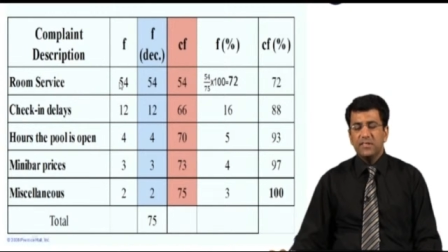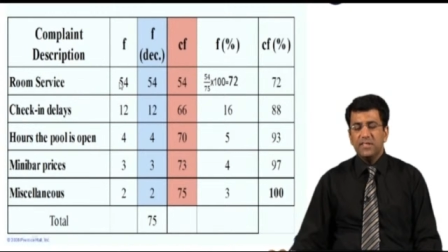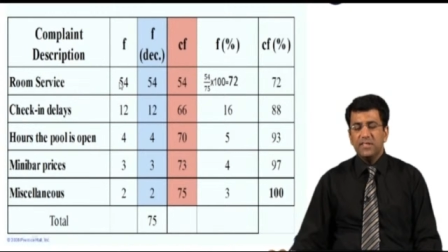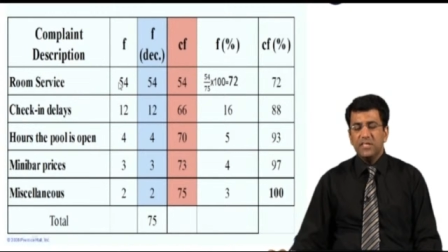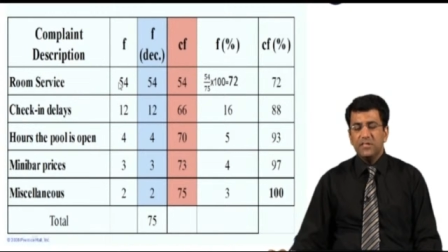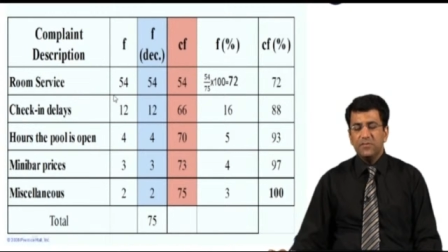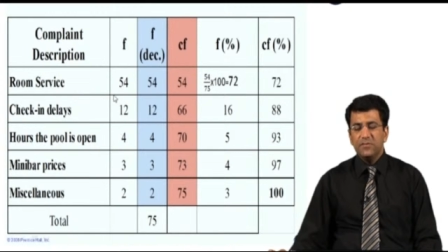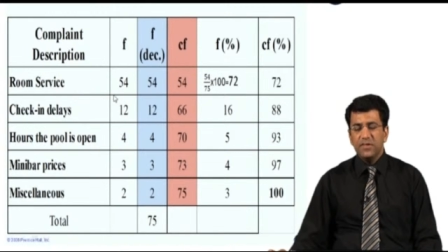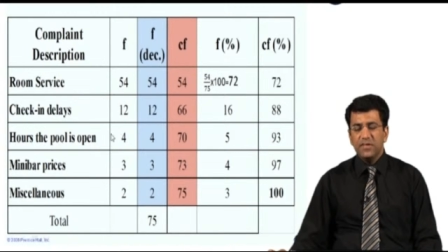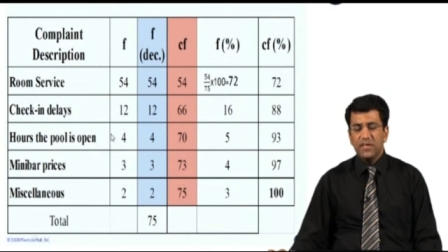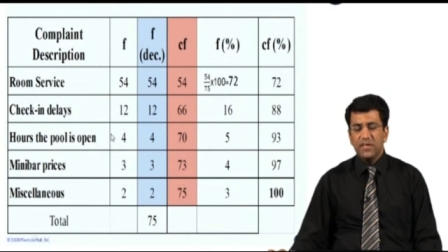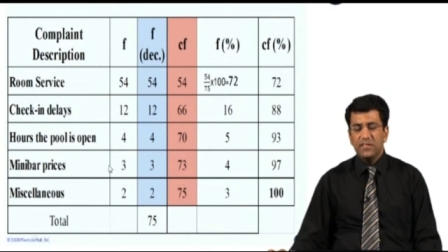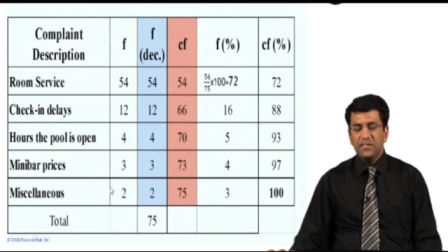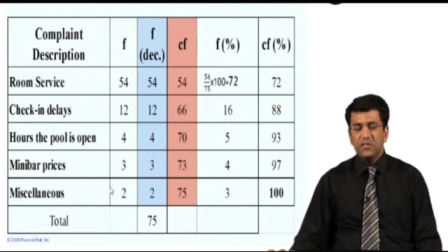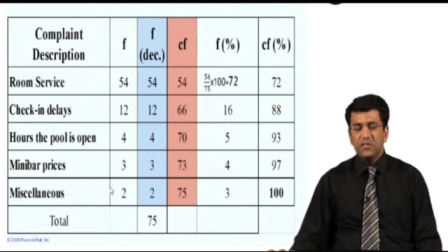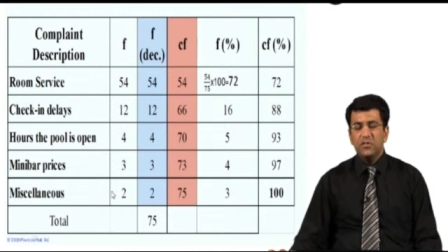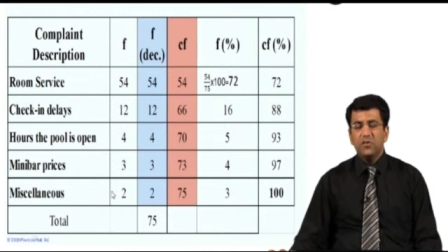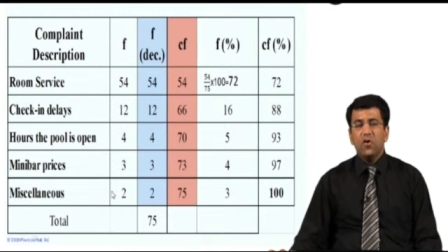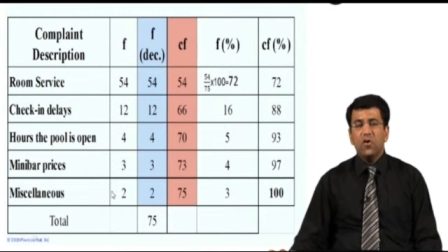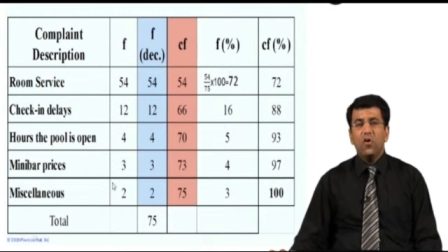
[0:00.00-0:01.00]
these
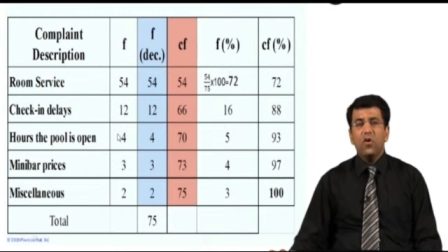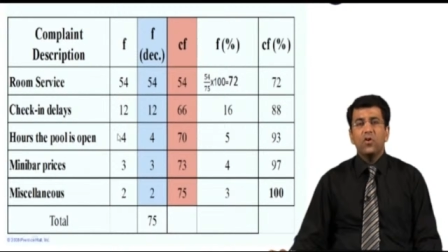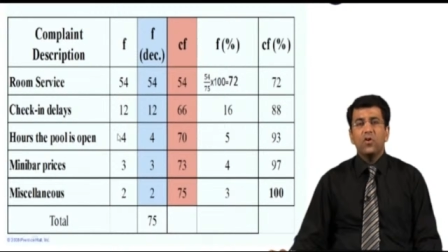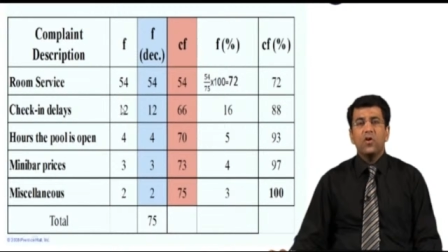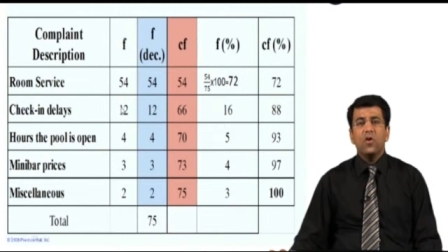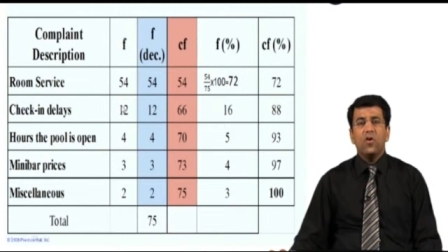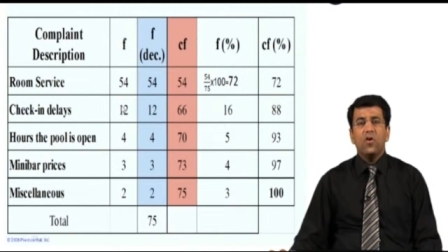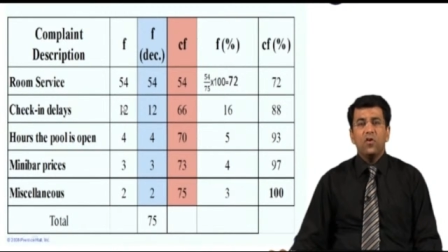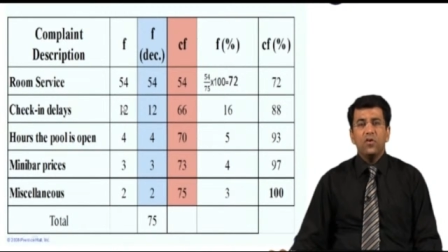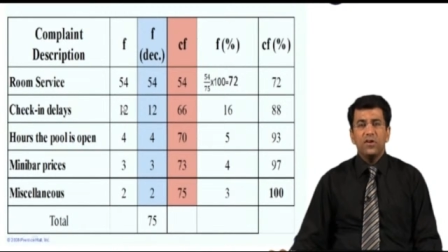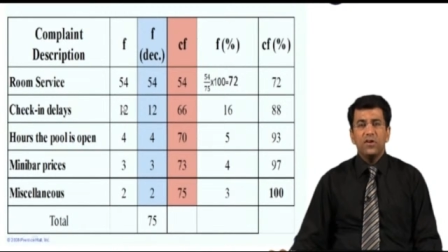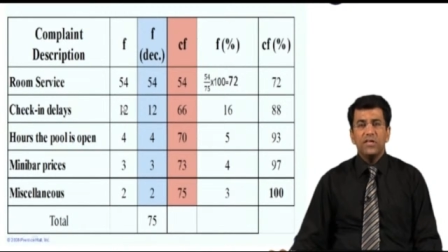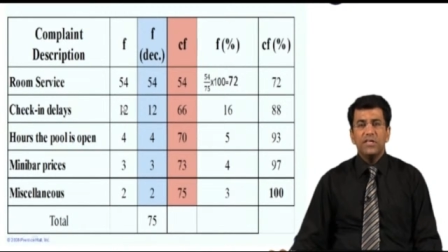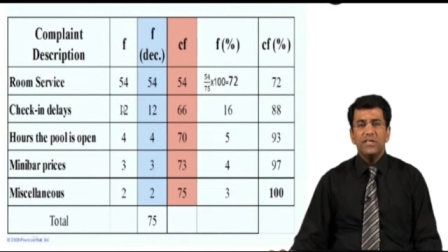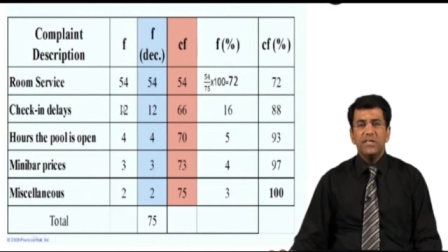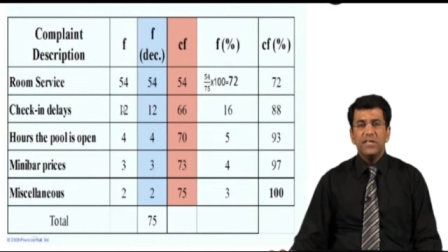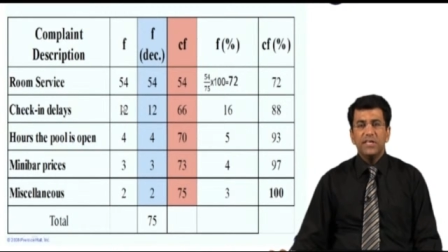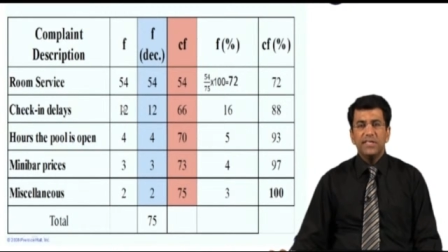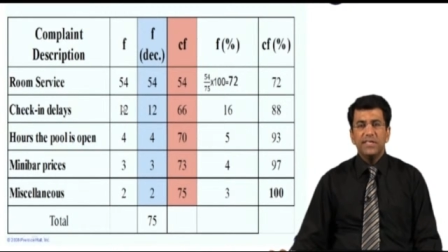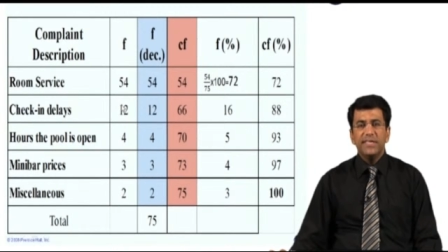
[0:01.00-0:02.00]
frequencies are
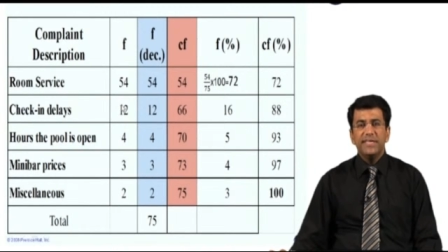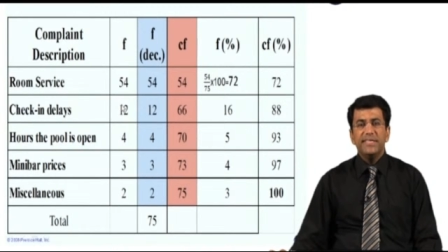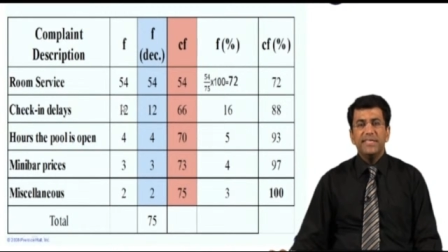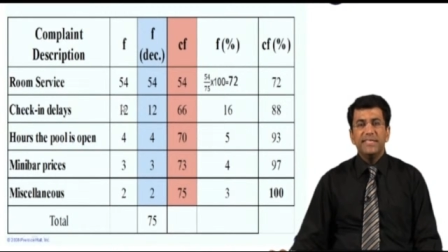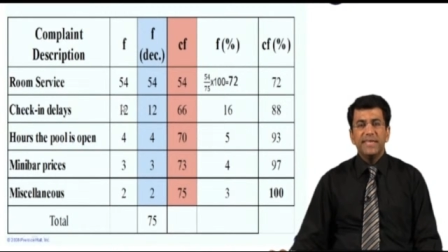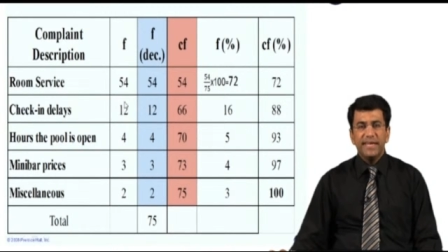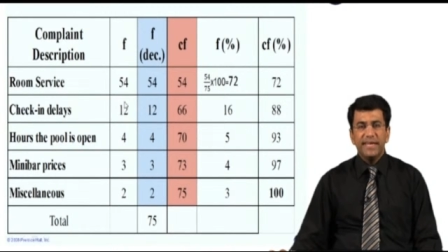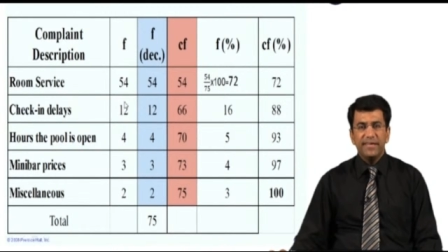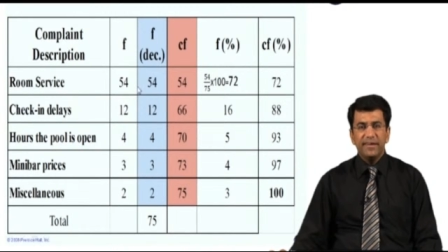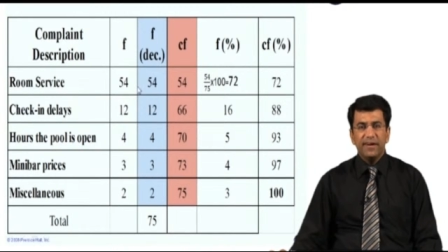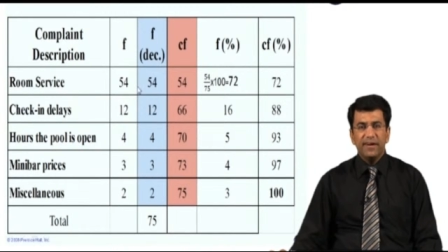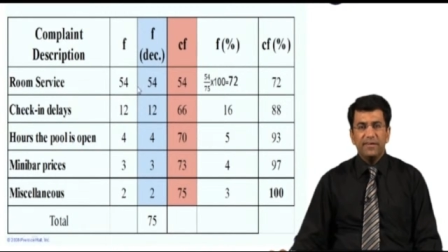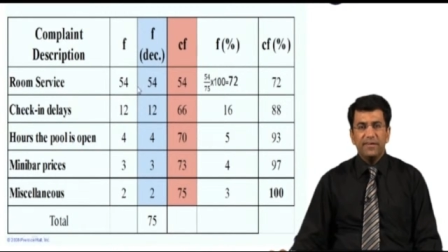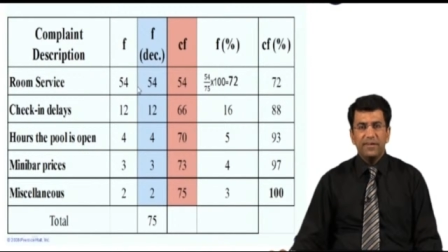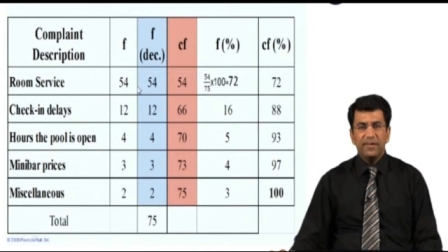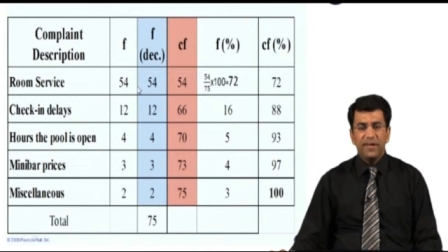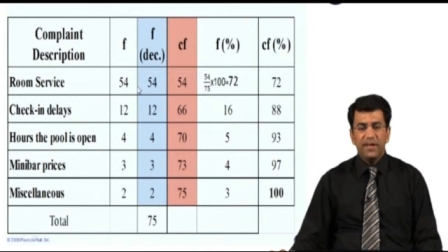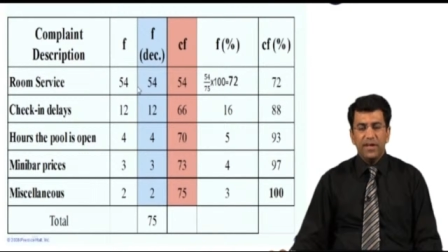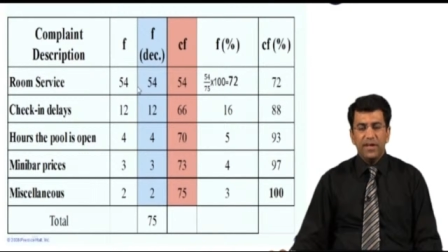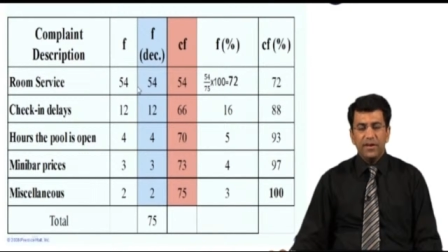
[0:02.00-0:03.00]
already in the descending
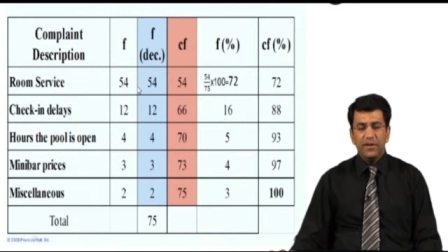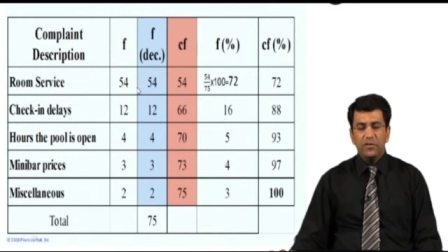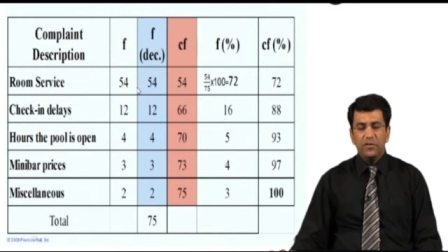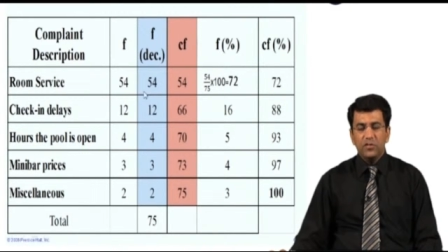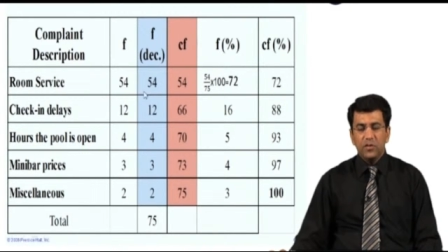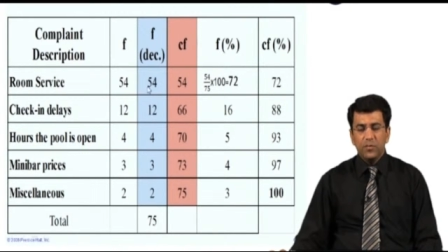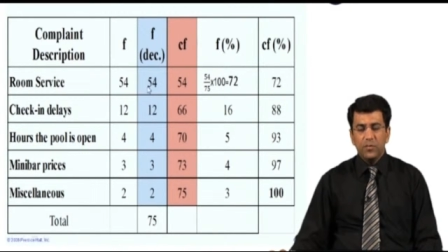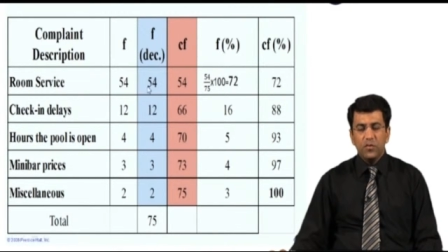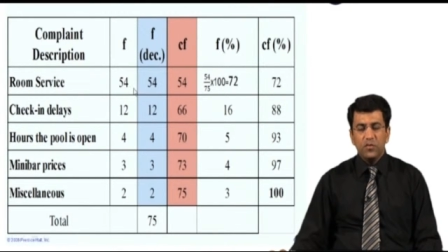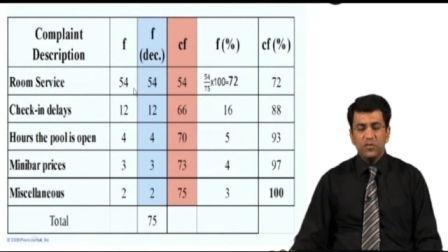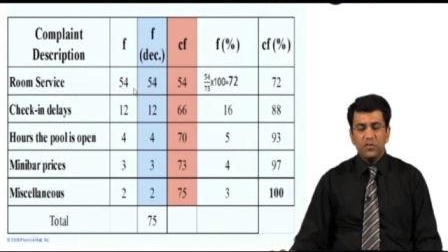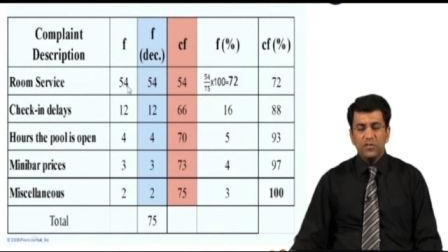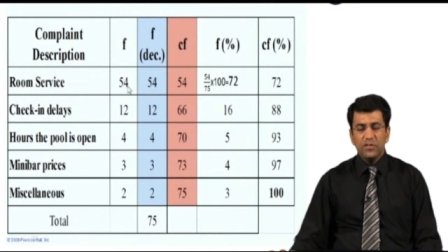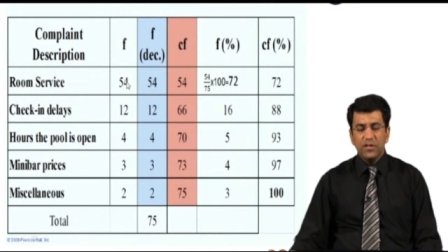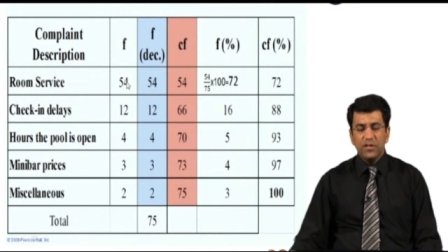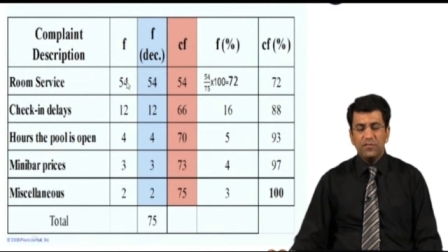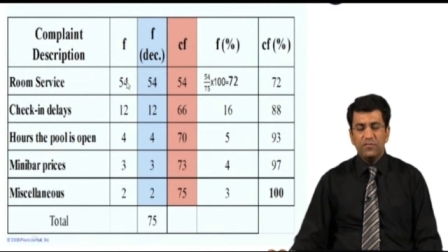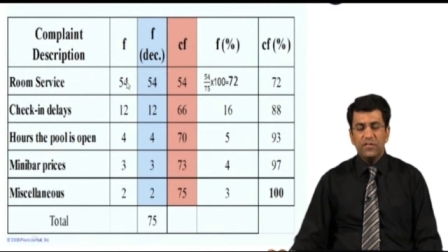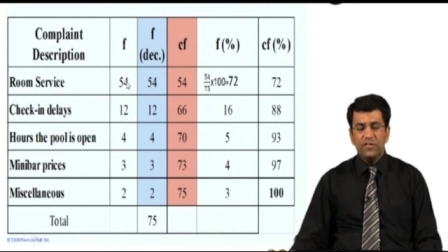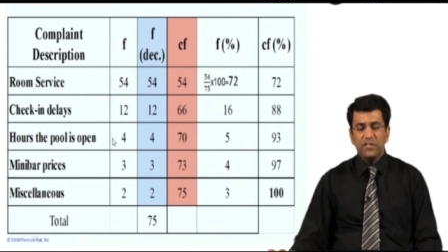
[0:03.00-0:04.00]
order. Now
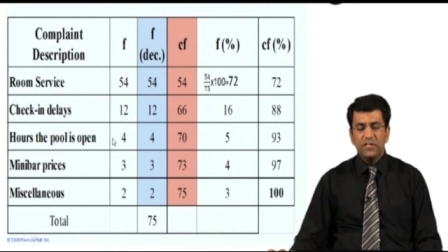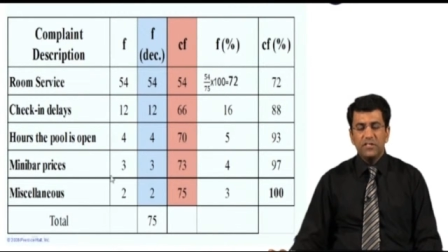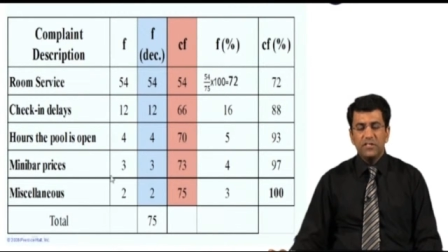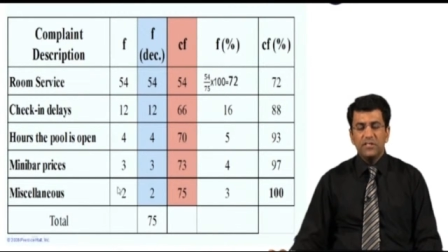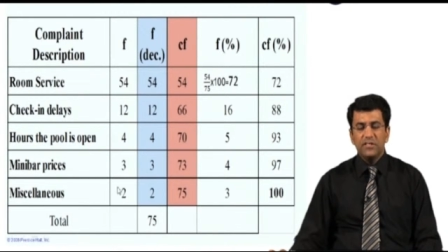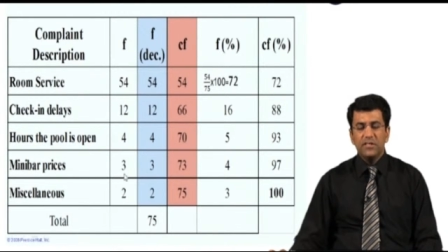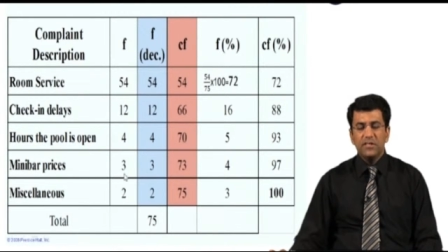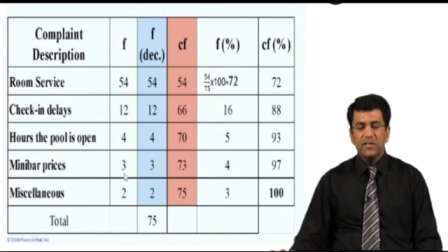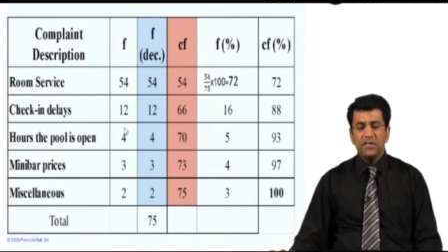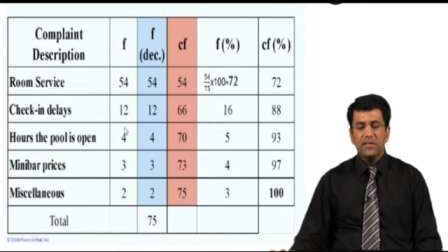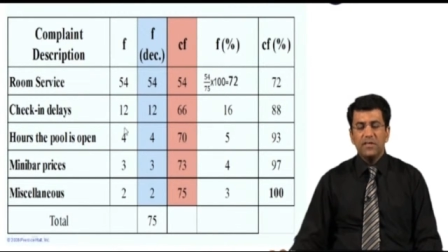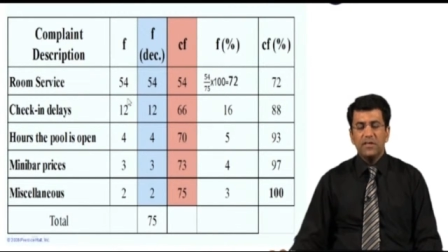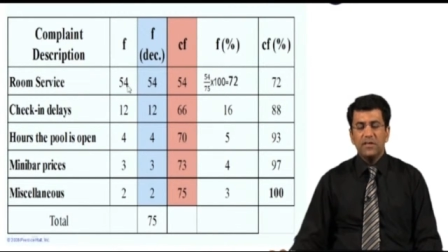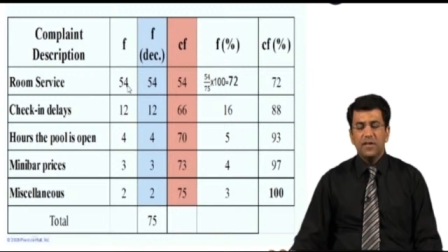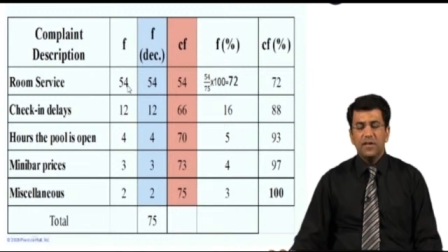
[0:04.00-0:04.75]
suppose if this